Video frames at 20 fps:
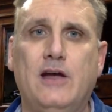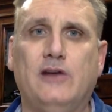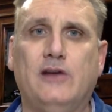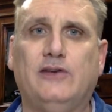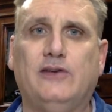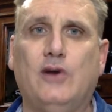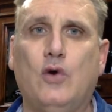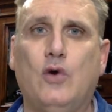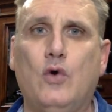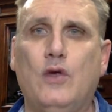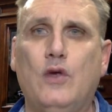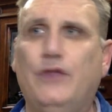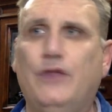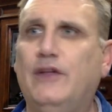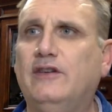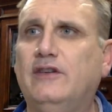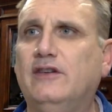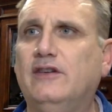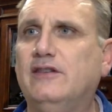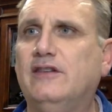So
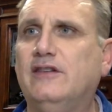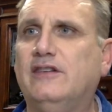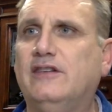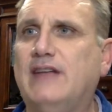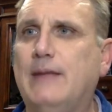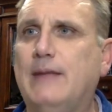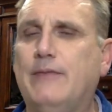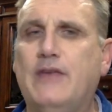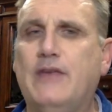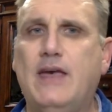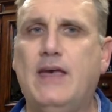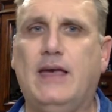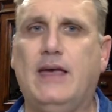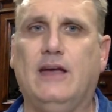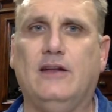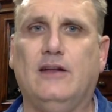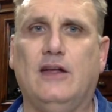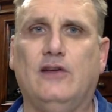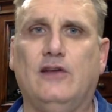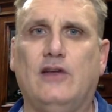this is the same
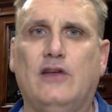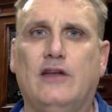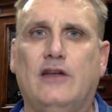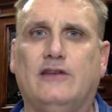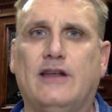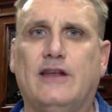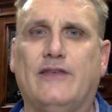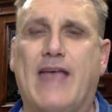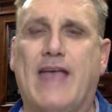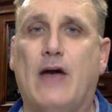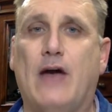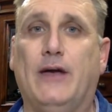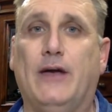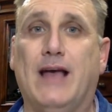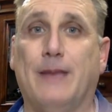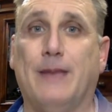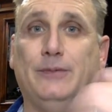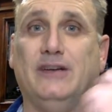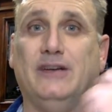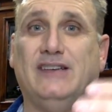thing. Instead of
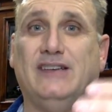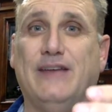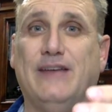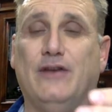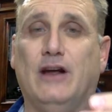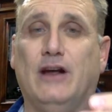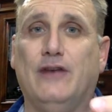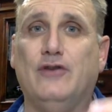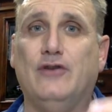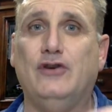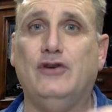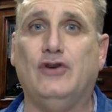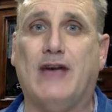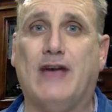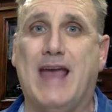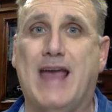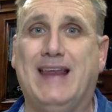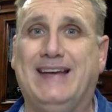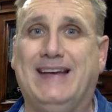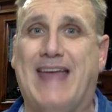counting up to 700, you're
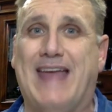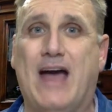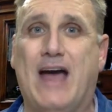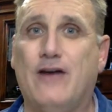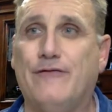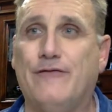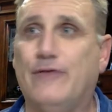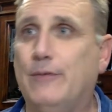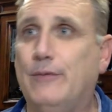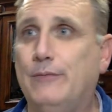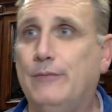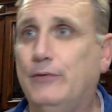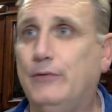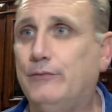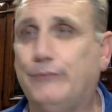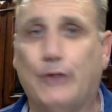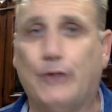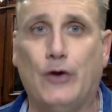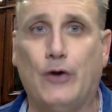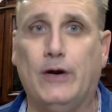counting down from
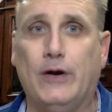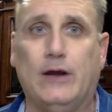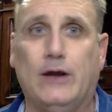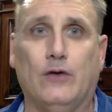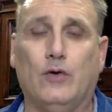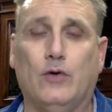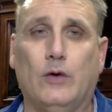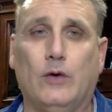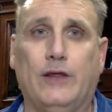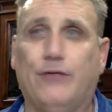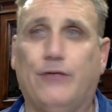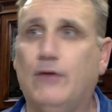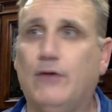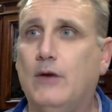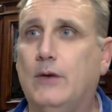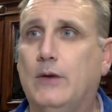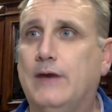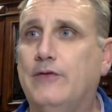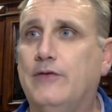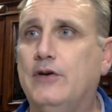30 or 23
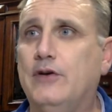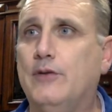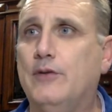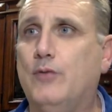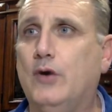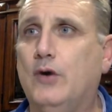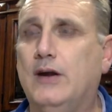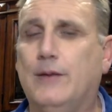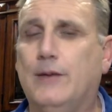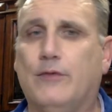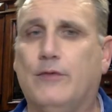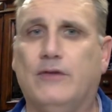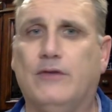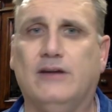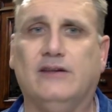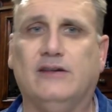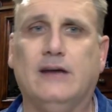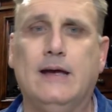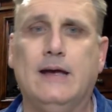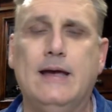or whatever your point number
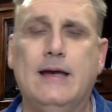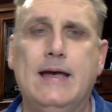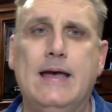is.